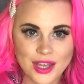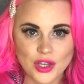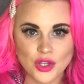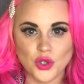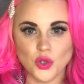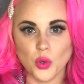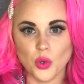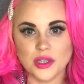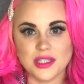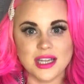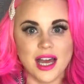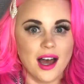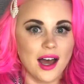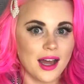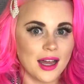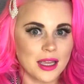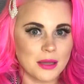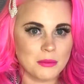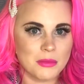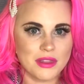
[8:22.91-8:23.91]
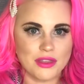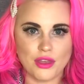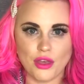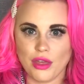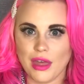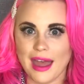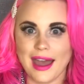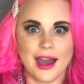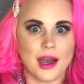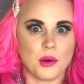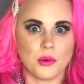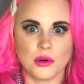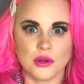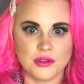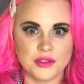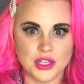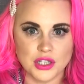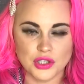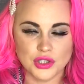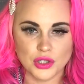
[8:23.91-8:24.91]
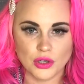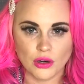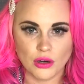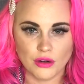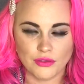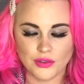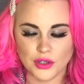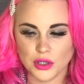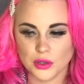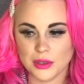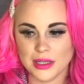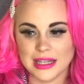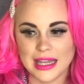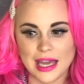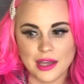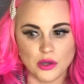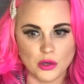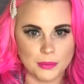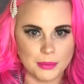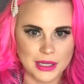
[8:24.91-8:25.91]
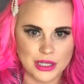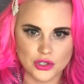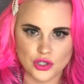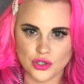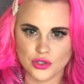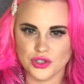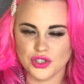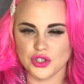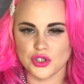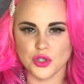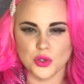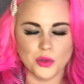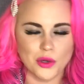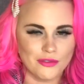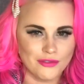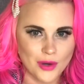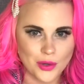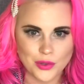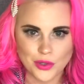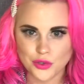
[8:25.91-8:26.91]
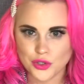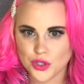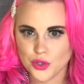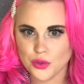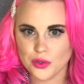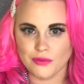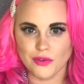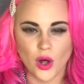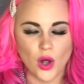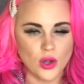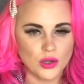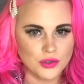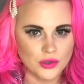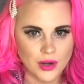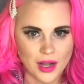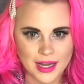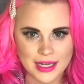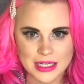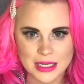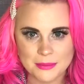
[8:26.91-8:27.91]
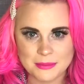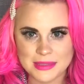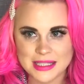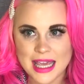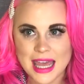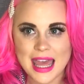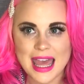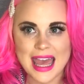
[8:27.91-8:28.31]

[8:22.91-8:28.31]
your time, the hour that it took for you to get your pictures and do a photo shoot of all your items,